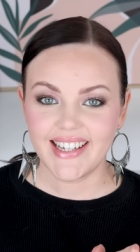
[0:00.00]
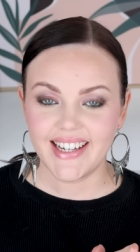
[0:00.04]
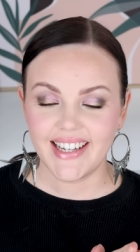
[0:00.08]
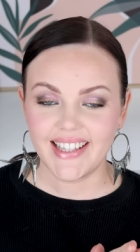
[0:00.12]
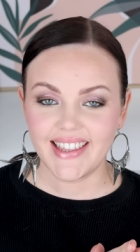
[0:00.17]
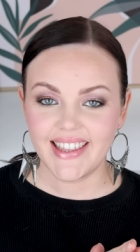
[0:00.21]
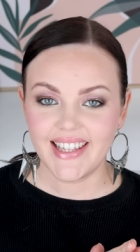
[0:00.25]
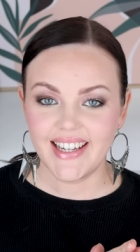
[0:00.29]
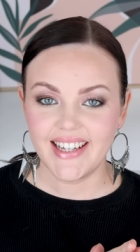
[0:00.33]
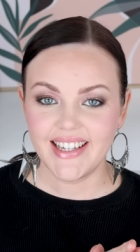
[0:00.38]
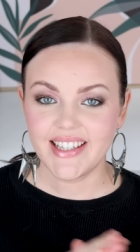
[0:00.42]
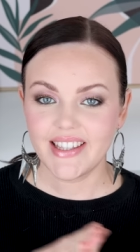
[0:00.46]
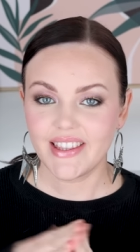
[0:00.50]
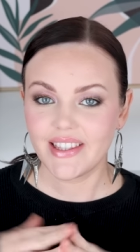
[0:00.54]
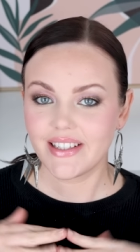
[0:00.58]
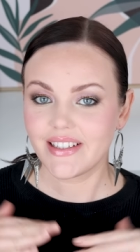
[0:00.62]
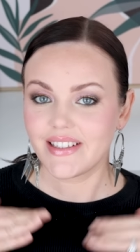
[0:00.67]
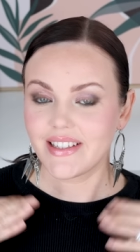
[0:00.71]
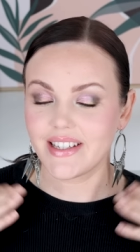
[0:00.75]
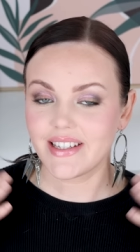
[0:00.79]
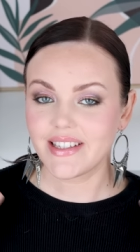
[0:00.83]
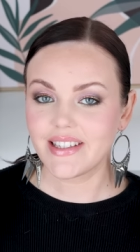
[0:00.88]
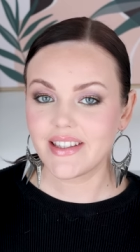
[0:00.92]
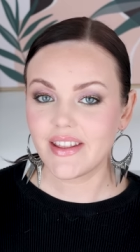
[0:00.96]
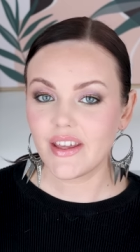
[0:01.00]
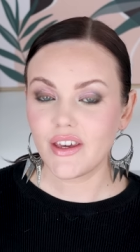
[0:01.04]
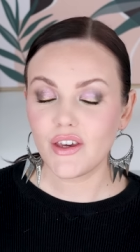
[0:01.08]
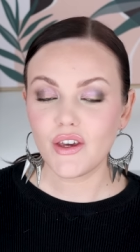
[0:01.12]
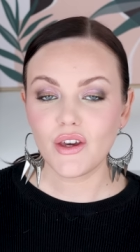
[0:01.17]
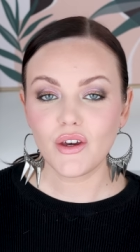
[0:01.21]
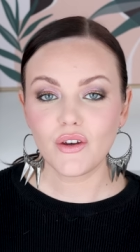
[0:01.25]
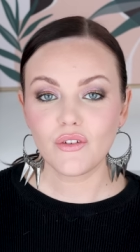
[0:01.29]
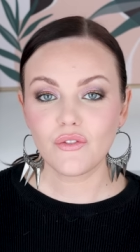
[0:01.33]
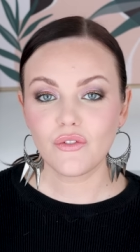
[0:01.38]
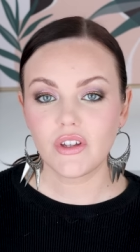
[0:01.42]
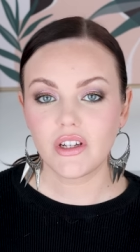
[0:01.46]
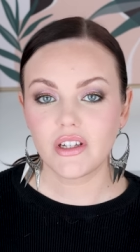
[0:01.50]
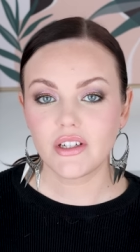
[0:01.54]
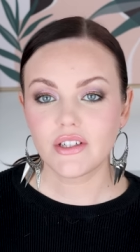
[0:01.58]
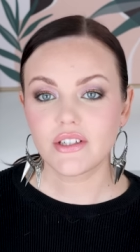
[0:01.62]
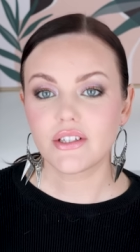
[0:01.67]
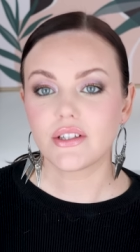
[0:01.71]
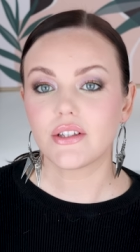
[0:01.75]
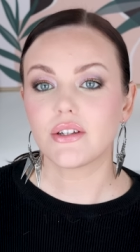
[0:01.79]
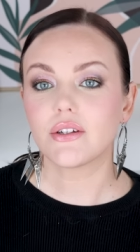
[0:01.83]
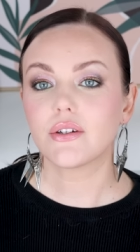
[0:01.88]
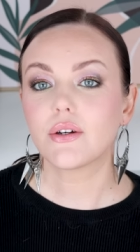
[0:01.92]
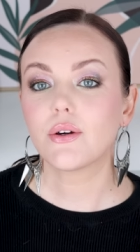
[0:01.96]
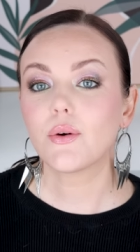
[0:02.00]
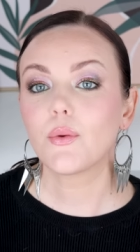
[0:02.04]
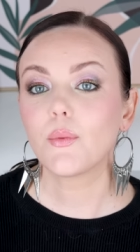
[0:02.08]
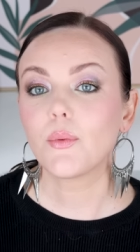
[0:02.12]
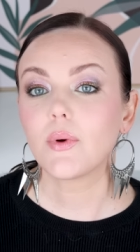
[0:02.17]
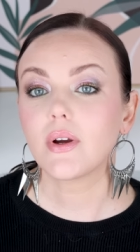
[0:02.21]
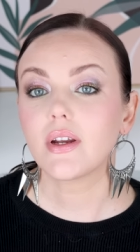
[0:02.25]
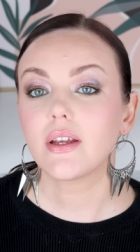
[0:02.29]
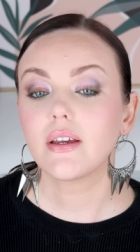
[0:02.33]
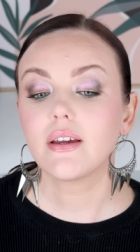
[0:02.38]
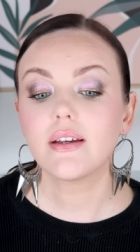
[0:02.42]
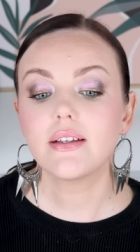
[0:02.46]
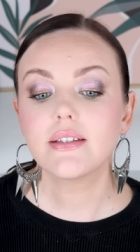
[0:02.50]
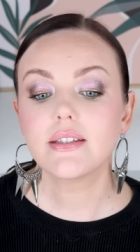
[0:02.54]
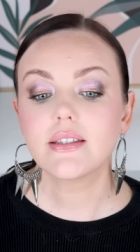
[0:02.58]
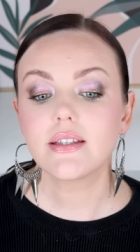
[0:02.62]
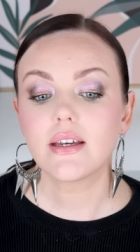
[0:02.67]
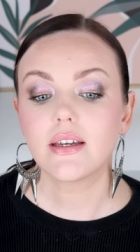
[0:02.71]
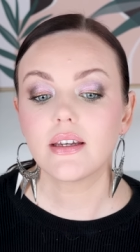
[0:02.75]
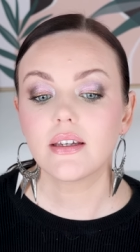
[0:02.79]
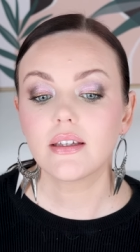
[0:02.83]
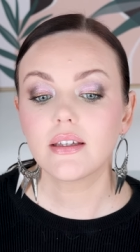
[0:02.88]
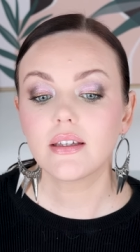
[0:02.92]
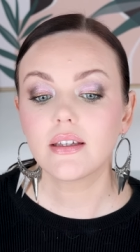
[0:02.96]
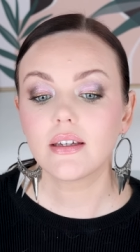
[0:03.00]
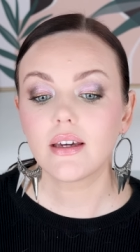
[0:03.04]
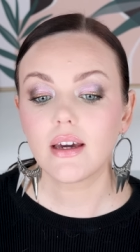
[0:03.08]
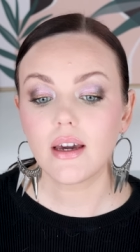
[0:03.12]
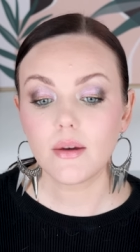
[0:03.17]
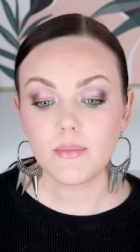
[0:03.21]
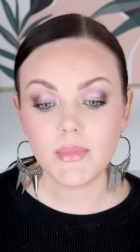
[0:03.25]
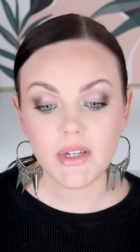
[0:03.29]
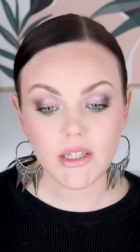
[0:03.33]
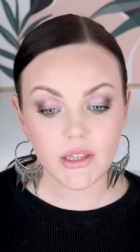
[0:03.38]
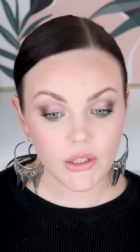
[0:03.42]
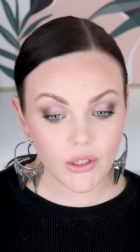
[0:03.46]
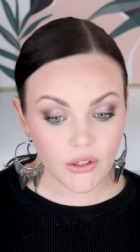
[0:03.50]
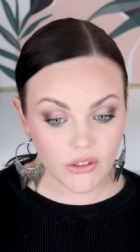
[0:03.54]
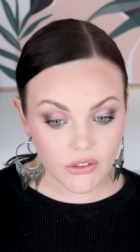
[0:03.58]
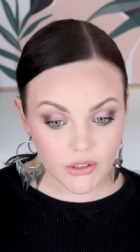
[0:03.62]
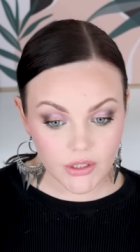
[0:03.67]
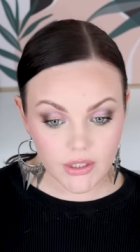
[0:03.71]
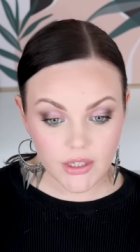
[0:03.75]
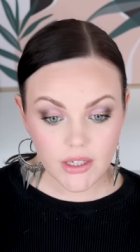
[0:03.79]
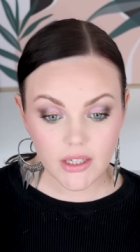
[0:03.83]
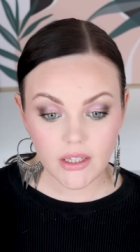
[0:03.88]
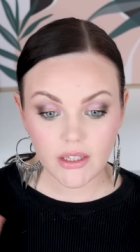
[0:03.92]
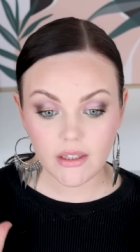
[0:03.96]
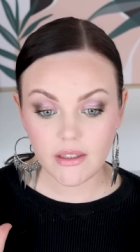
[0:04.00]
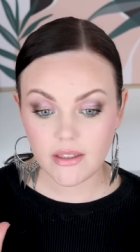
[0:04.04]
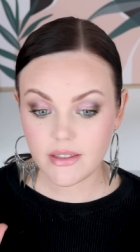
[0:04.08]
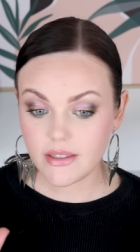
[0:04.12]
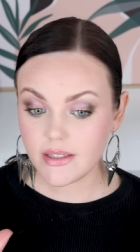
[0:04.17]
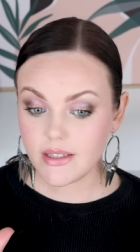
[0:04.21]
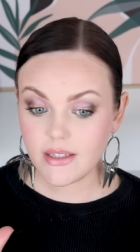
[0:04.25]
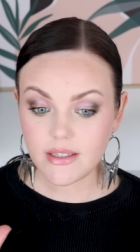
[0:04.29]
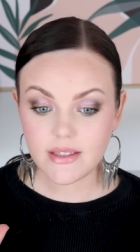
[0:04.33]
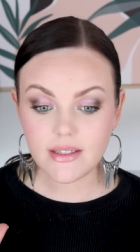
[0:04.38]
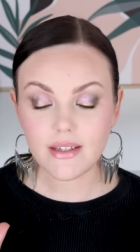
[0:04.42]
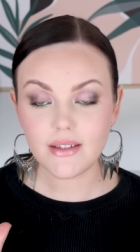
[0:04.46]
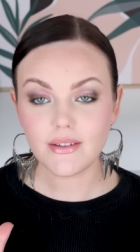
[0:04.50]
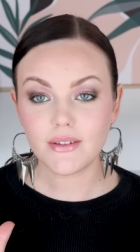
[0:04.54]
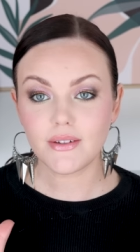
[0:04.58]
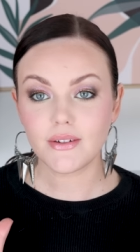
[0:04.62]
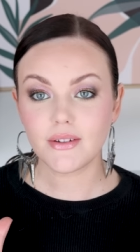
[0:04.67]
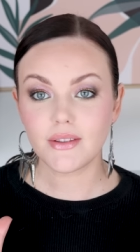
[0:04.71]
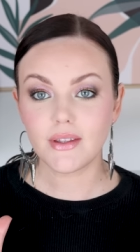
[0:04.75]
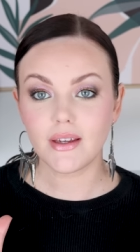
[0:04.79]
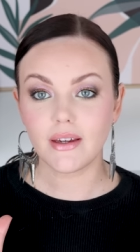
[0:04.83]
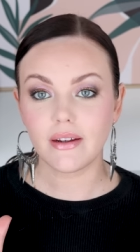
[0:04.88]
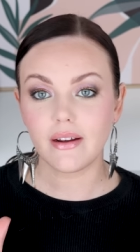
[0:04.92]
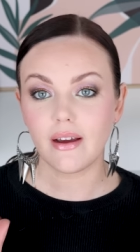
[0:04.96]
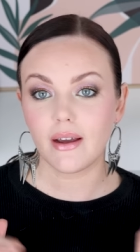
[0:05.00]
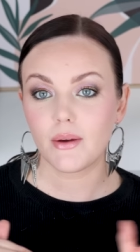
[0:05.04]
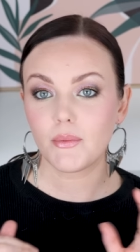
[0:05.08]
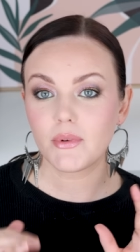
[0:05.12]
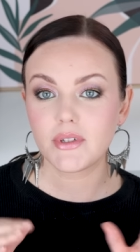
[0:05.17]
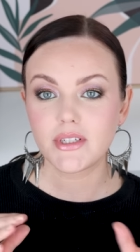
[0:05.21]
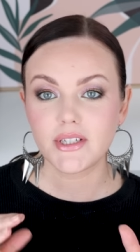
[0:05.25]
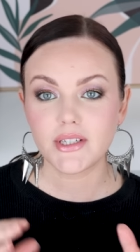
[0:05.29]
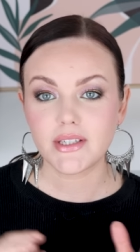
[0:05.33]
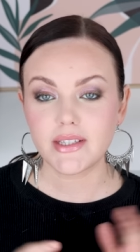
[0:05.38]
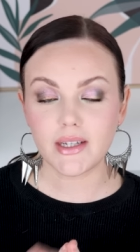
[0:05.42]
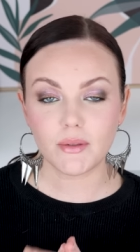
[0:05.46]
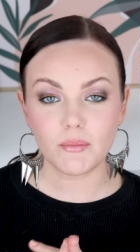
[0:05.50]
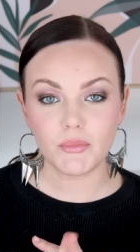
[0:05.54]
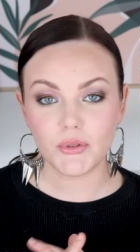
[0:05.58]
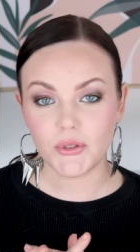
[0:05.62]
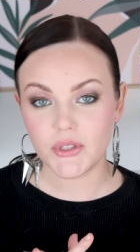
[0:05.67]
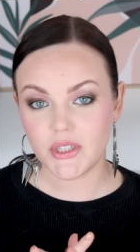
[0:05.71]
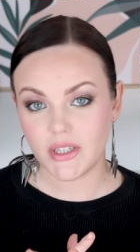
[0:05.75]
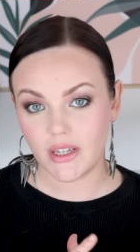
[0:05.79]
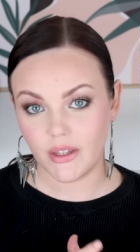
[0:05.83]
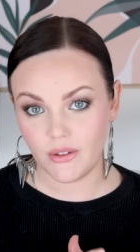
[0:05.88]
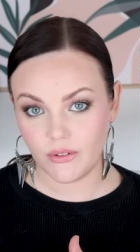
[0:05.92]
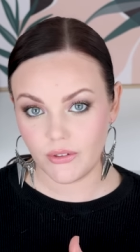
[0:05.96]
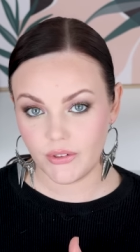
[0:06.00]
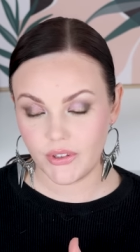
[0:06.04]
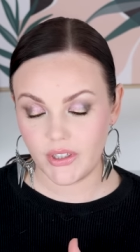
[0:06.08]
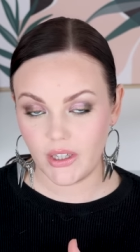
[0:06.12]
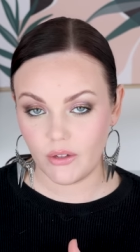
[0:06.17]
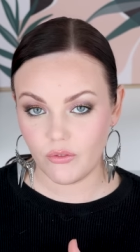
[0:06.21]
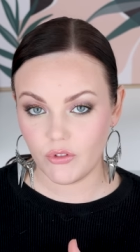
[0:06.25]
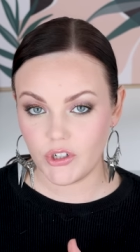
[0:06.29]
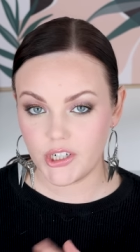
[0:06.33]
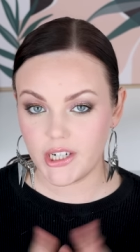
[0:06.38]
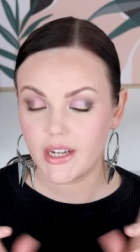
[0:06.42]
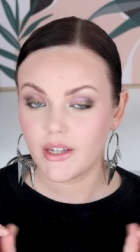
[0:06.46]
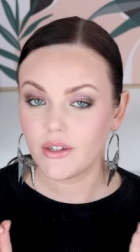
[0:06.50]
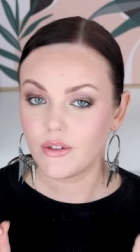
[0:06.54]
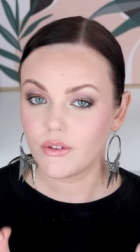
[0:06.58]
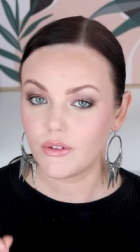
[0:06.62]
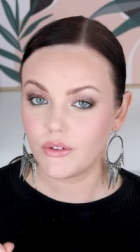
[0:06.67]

I think this is the finished look. What do you guys think? I mean, look, is this a look that I would just like put together on the everyday?